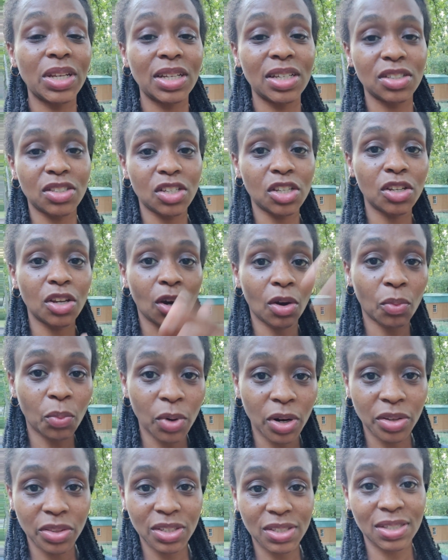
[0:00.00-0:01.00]
need to know
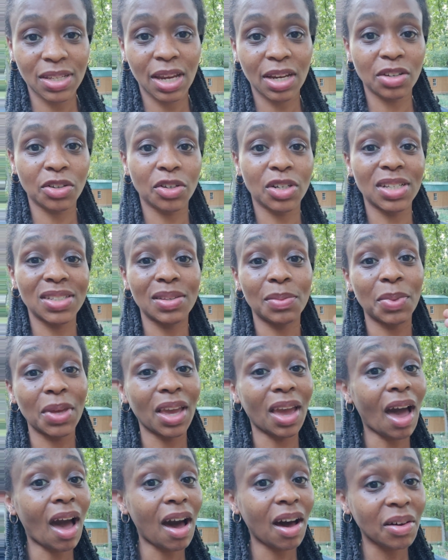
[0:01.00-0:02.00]
where the standard is and be
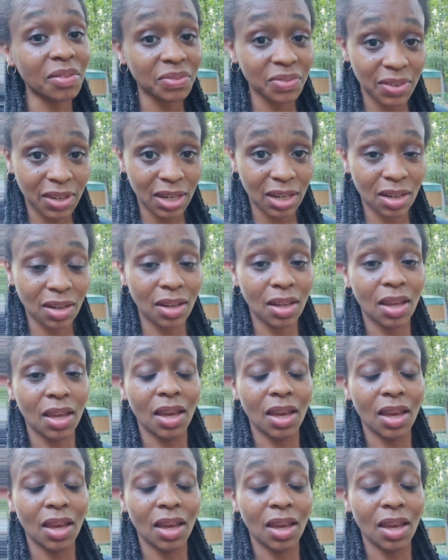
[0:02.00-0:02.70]
confident